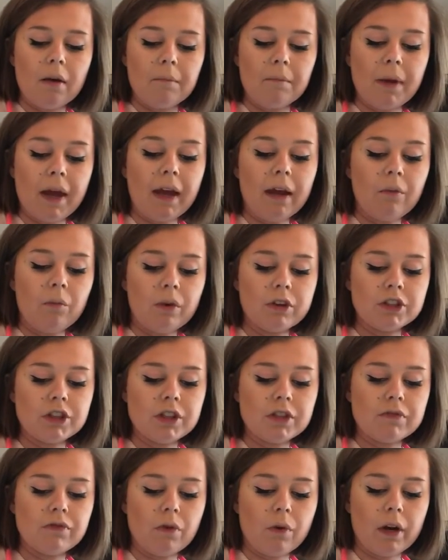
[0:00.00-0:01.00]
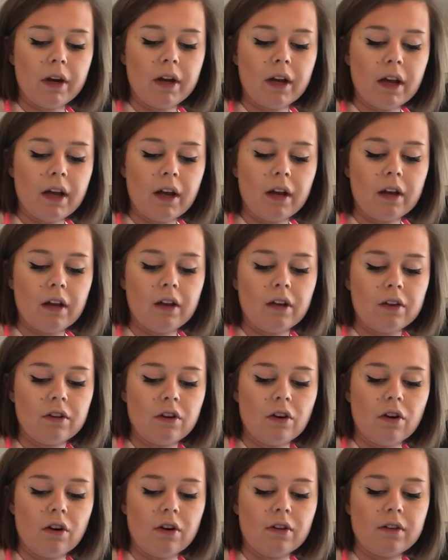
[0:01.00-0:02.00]
pain when she's voiding,
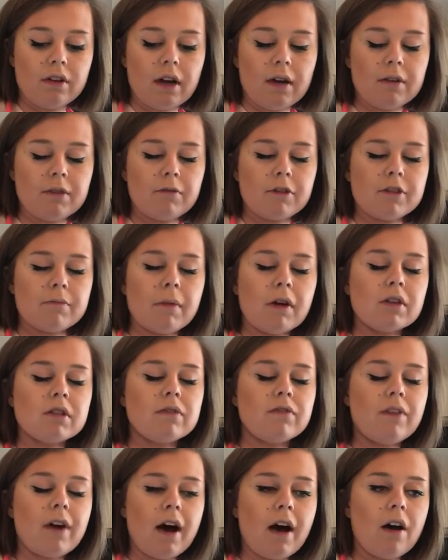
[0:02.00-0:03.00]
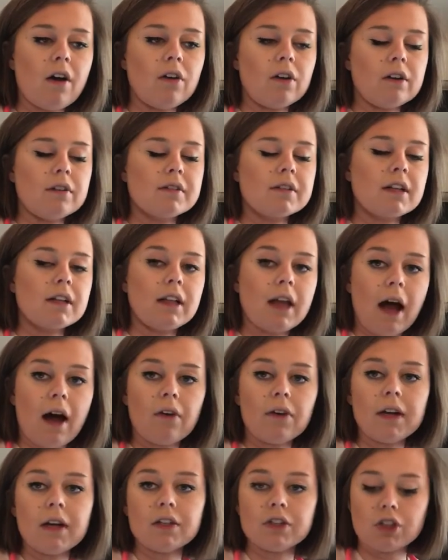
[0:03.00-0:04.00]
urine that smells foul and it's
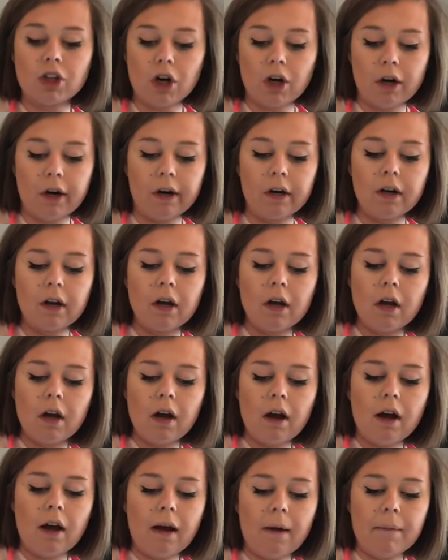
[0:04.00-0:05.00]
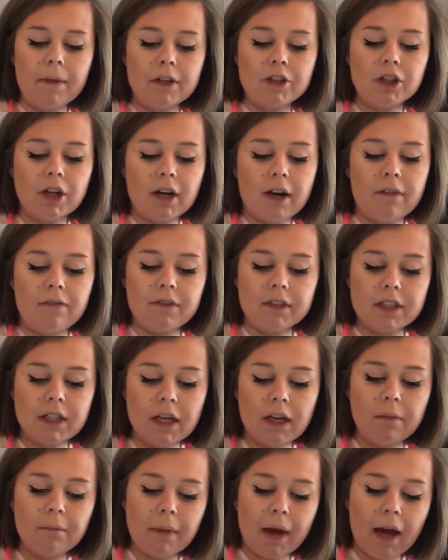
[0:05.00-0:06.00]
cloudy and dark, that she can have
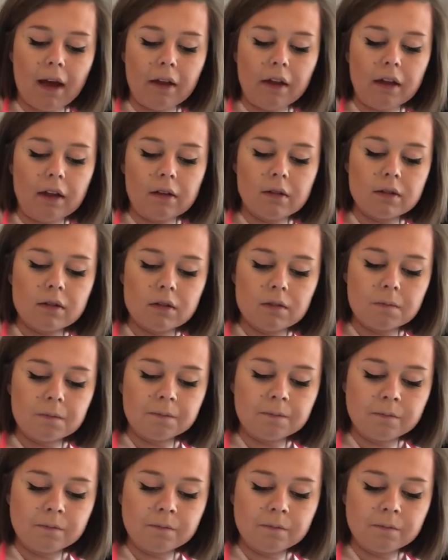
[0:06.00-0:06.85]
fatigue and malaise.